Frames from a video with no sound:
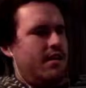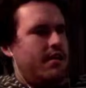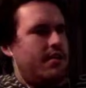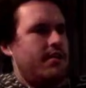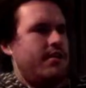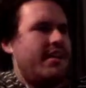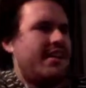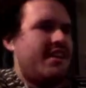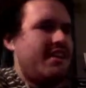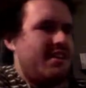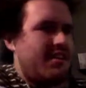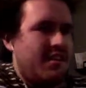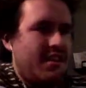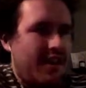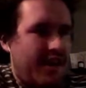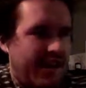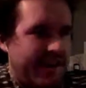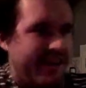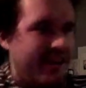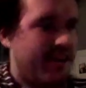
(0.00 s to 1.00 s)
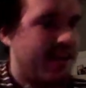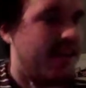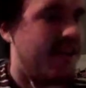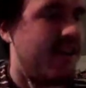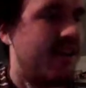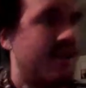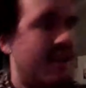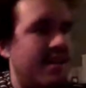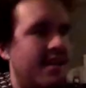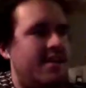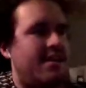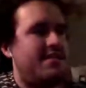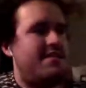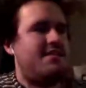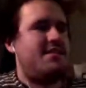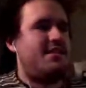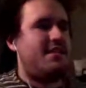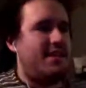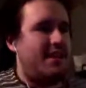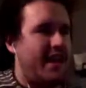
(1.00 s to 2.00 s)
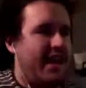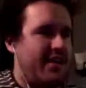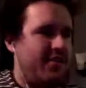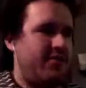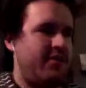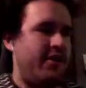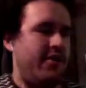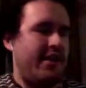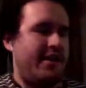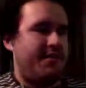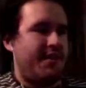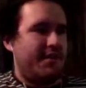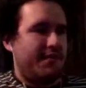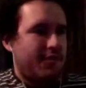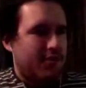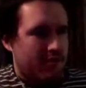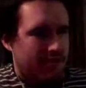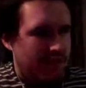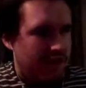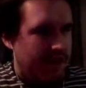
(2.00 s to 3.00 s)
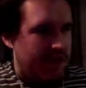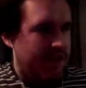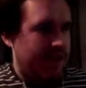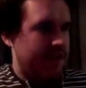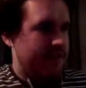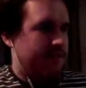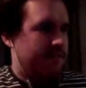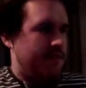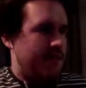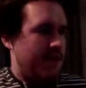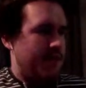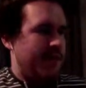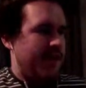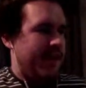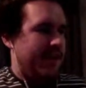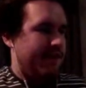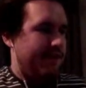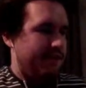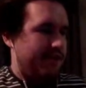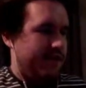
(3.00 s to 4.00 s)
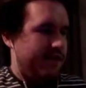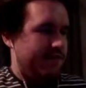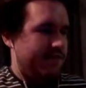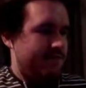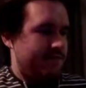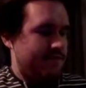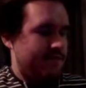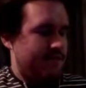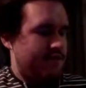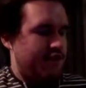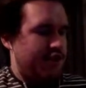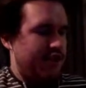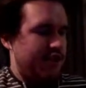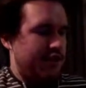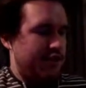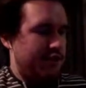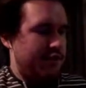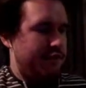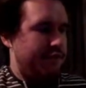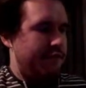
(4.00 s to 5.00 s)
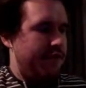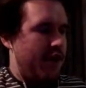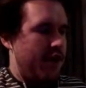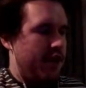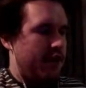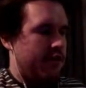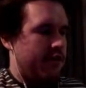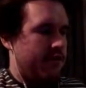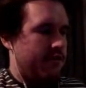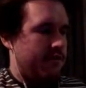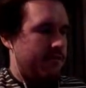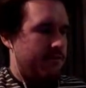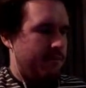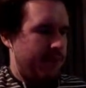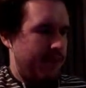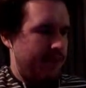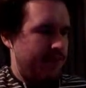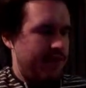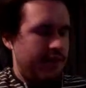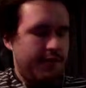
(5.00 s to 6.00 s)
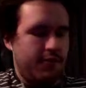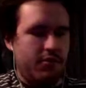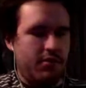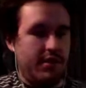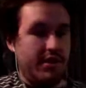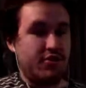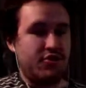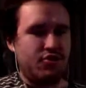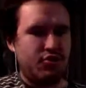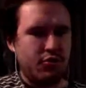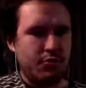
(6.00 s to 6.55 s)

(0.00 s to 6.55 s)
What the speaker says: Yeah, I don't know. I've never like. I mean, I definitely think they're fun, but I've never like